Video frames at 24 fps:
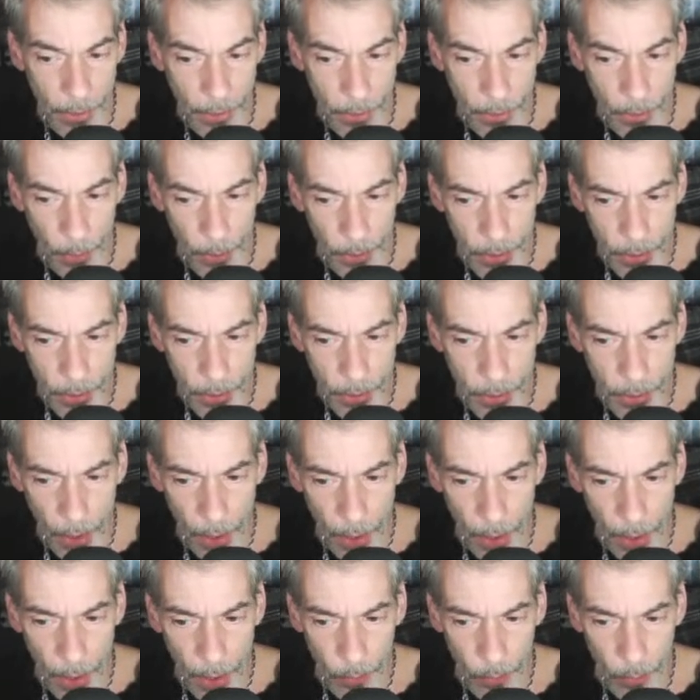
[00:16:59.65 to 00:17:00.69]
so it's not
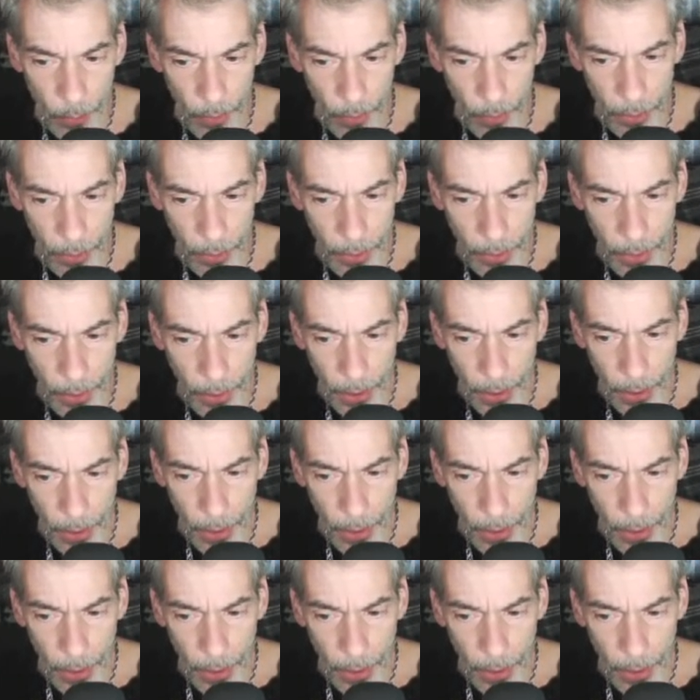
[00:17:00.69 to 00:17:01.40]
really just within